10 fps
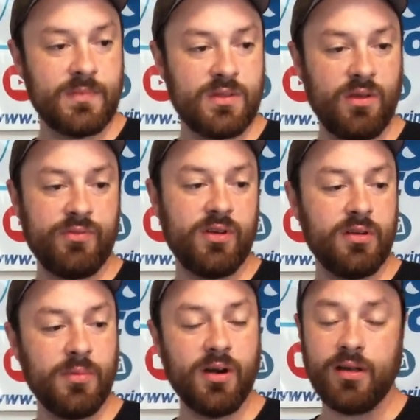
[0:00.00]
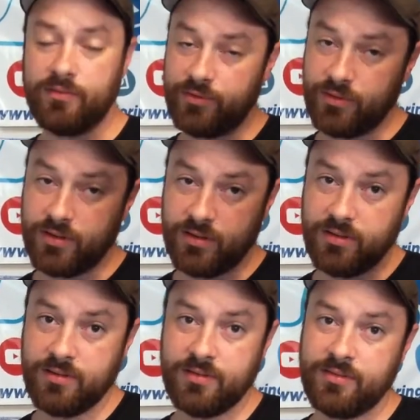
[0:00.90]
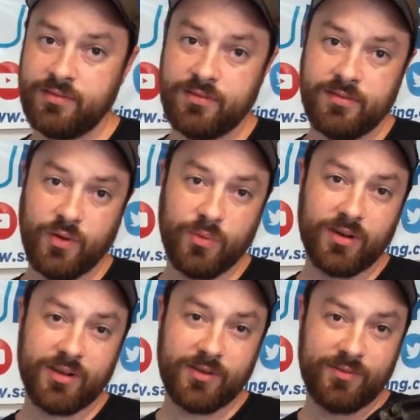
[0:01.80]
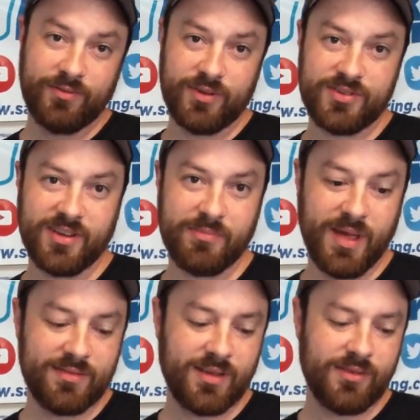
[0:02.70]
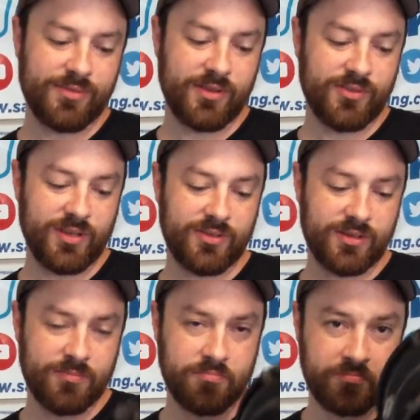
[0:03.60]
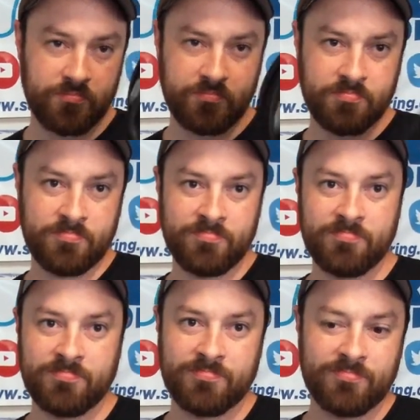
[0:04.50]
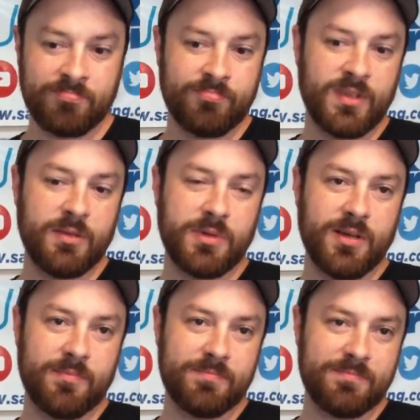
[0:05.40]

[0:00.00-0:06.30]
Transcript: So if you're in the market for a working first gen mass airflow sensor, hit me up.